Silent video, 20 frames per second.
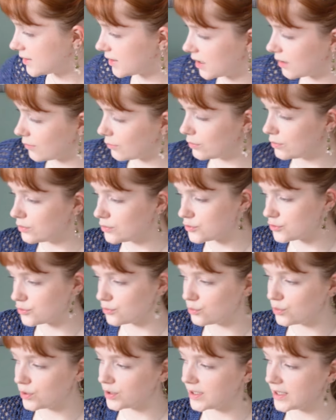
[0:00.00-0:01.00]
I will
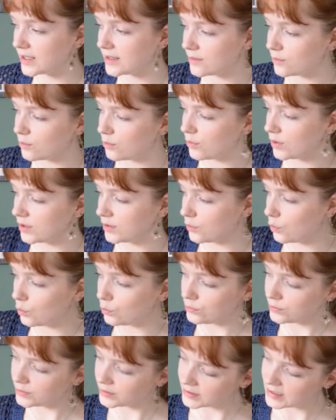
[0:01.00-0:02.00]
show again one
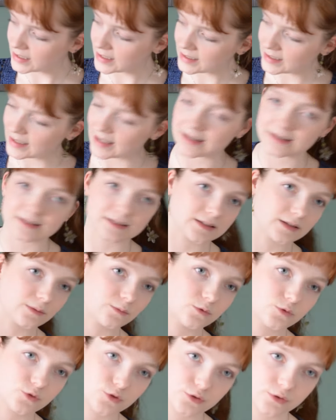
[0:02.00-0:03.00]
old thing, and then I
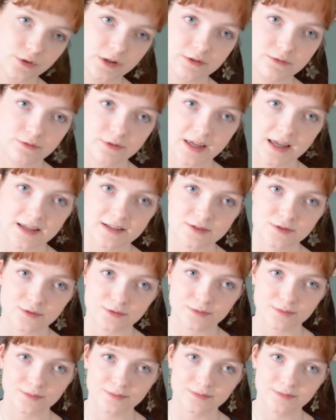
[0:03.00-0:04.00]
will show you a new cast
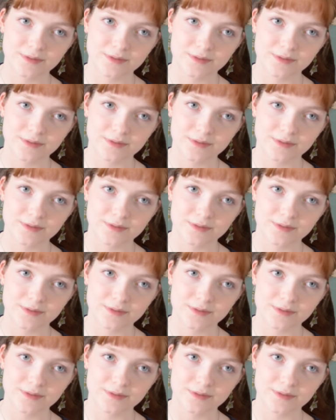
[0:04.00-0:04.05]
on.